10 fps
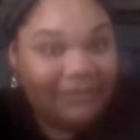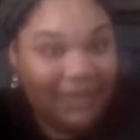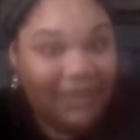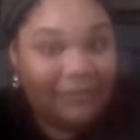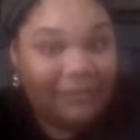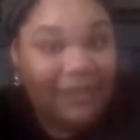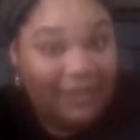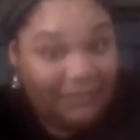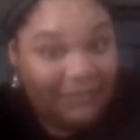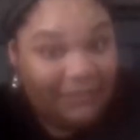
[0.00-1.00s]
cotton
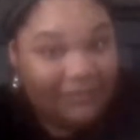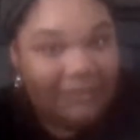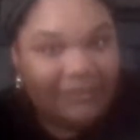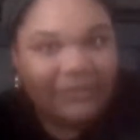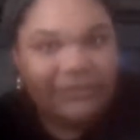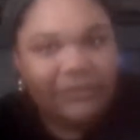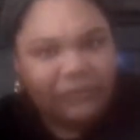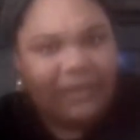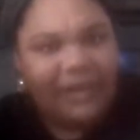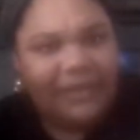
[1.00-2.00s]
swab. That was
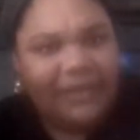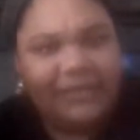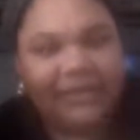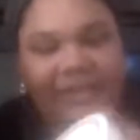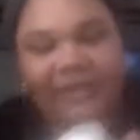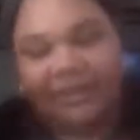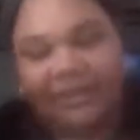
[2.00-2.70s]
unusual. I like that.